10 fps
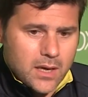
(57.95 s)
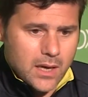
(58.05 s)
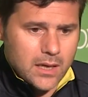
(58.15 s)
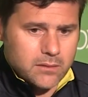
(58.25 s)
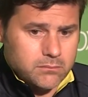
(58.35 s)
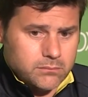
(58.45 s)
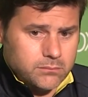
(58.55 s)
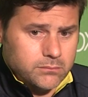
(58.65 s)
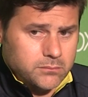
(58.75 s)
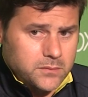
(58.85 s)

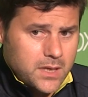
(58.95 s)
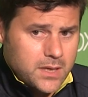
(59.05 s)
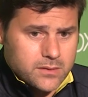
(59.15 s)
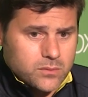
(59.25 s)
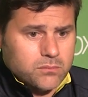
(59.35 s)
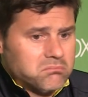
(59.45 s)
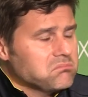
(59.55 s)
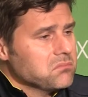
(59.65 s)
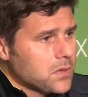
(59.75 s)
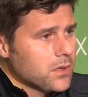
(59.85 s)
And yes,
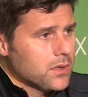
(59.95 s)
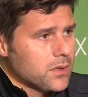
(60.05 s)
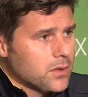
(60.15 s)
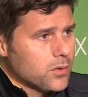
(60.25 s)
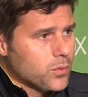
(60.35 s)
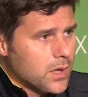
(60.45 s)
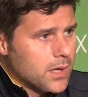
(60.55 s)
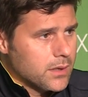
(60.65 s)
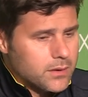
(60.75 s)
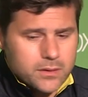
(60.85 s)
we
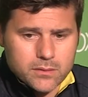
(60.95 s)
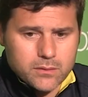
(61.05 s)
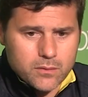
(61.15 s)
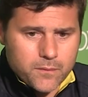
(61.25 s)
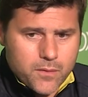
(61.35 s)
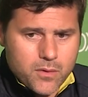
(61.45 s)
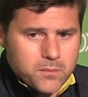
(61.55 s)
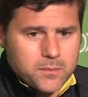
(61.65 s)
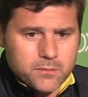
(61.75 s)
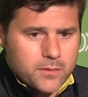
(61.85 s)
are
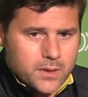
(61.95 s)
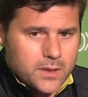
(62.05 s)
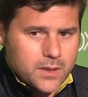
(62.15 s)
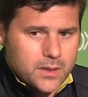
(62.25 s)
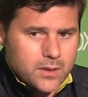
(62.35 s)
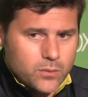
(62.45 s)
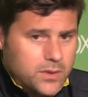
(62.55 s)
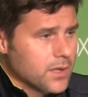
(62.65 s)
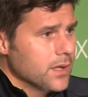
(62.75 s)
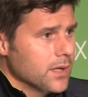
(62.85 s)
conform
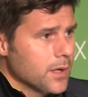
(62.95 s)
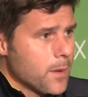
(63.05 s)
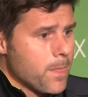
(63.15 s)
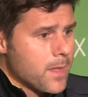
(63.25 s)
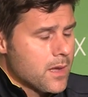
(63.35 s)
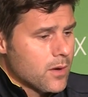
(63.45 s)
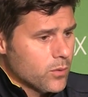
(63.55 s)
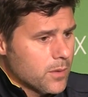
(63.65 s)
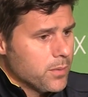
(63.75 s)
with the